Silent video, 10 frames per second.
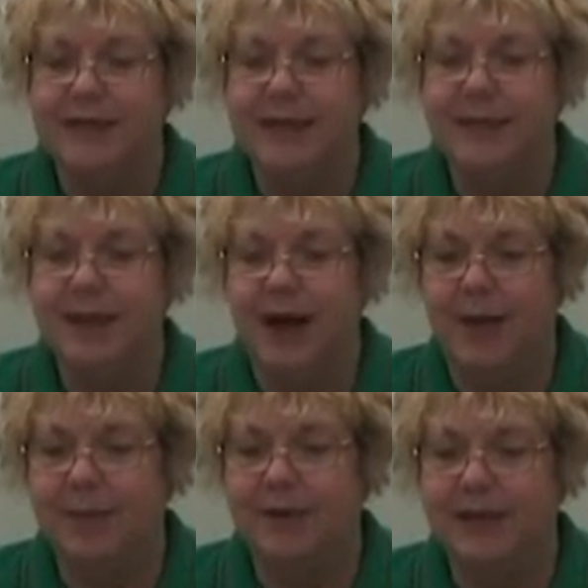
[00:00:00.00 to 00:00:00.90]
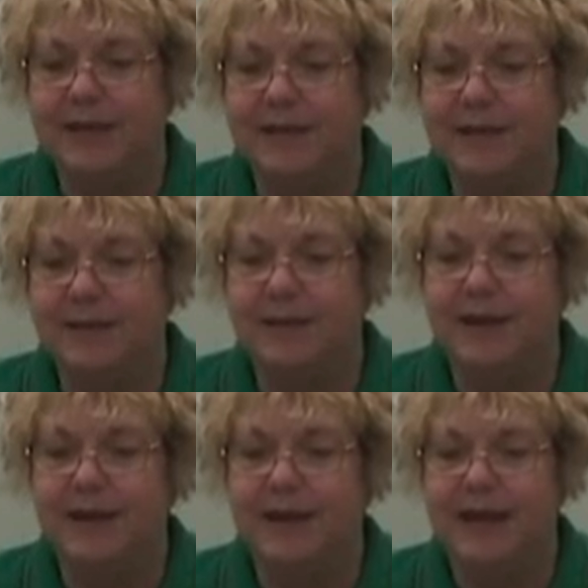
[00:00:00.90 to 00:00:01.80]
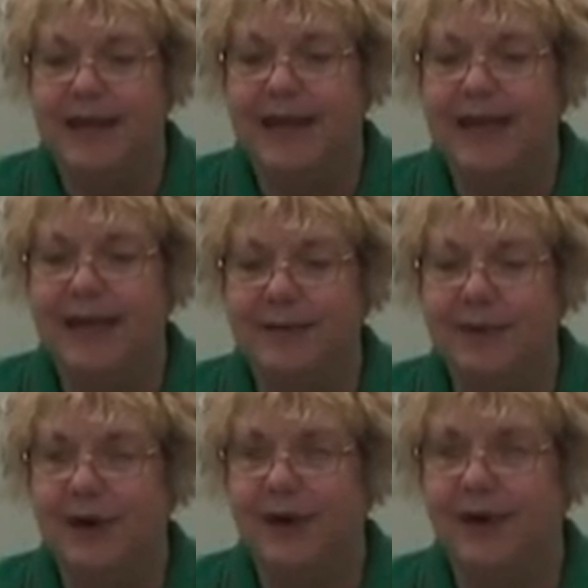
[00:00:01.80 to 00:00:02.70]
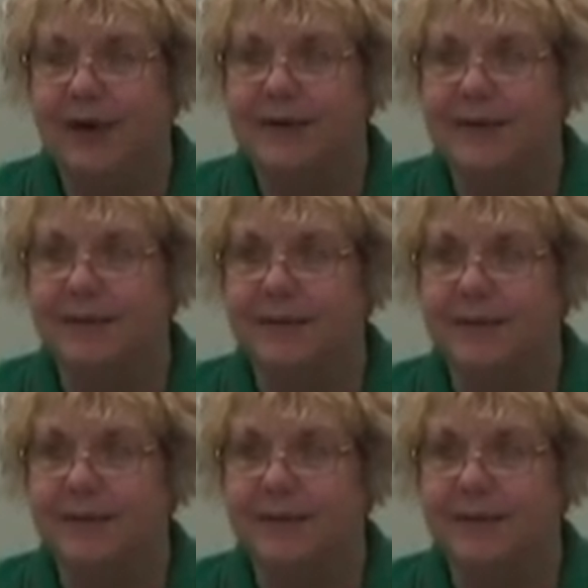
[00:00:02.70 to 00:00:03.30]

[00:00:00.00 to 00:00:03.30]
D, monopolism, E, imperialism.